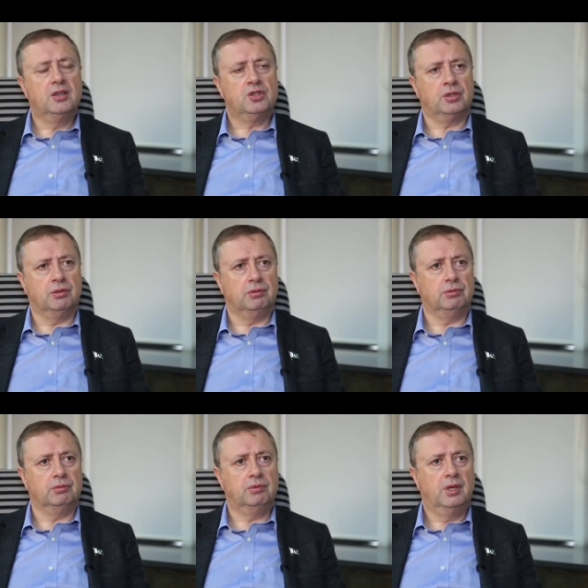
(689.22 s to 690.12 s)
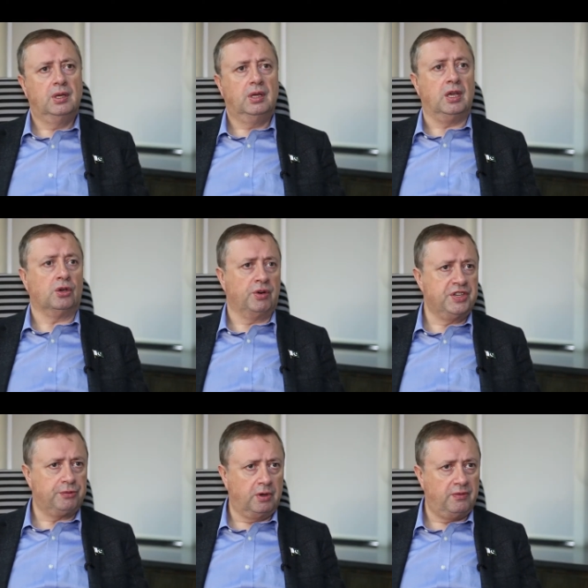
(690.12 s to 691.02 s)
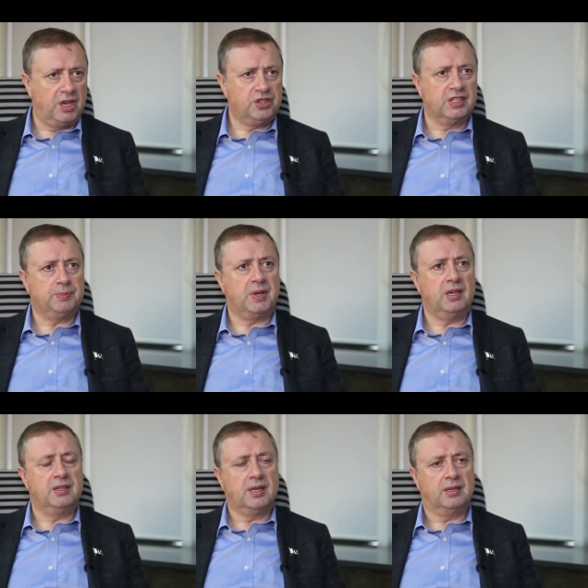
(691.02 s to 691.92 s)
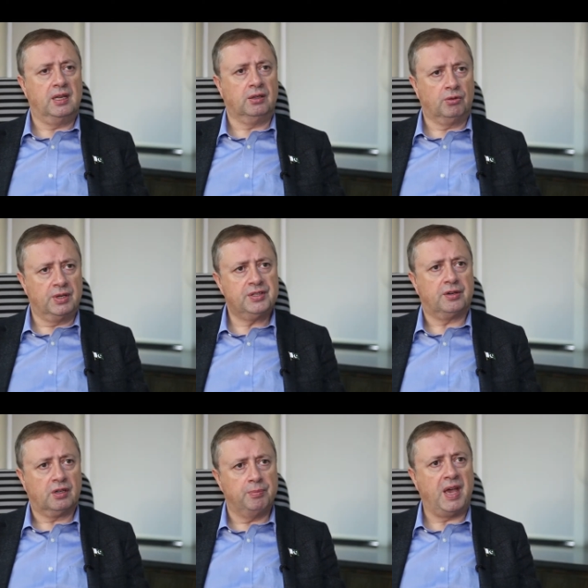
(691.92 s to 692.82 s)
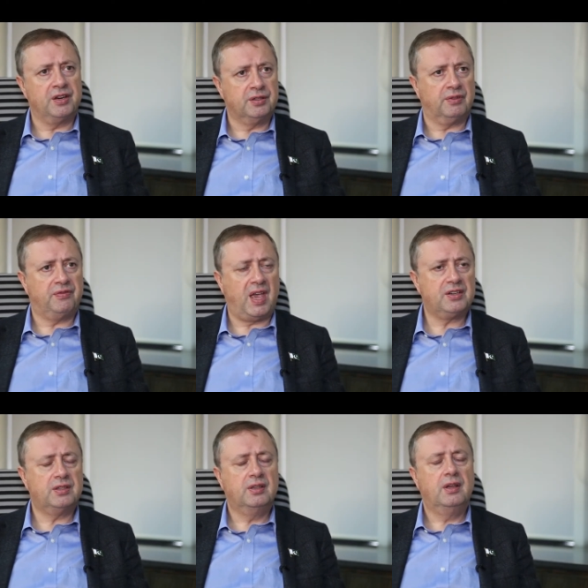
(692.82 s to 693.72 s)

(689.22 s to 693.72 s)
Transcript: to increase their innovation speed and increase their competitive effect